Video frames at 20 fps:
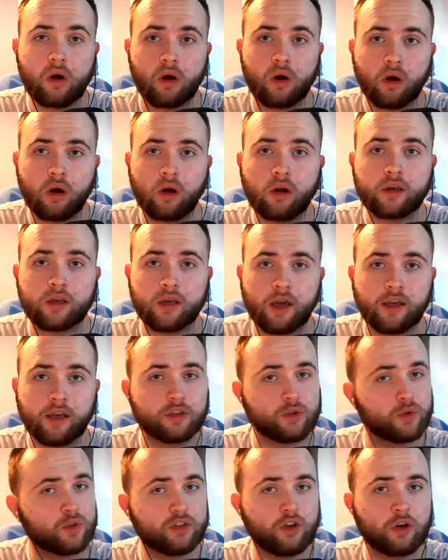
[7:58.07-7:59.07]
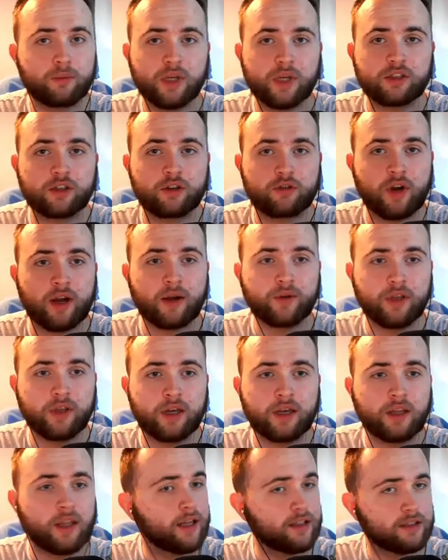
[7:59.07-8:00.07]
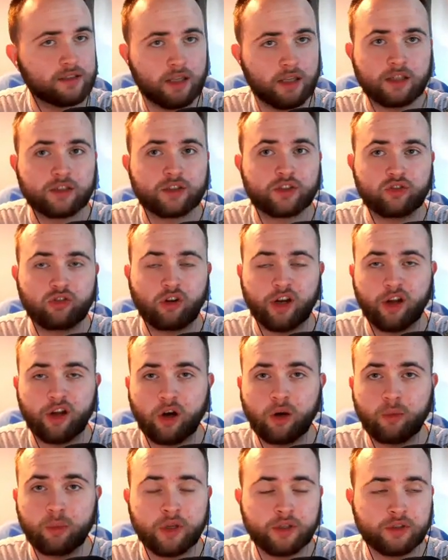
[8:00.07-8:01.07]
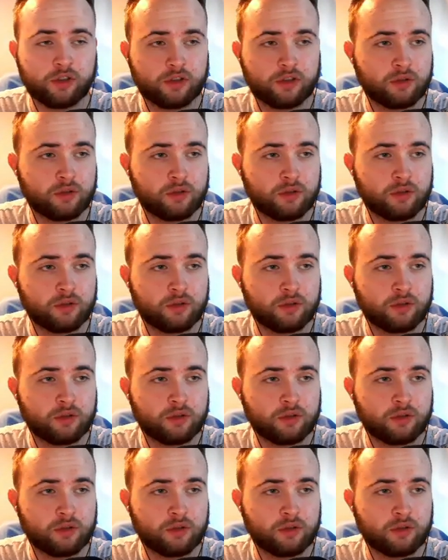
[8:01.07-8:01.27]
Okay, so he's not messing around here. That's straight up. Let's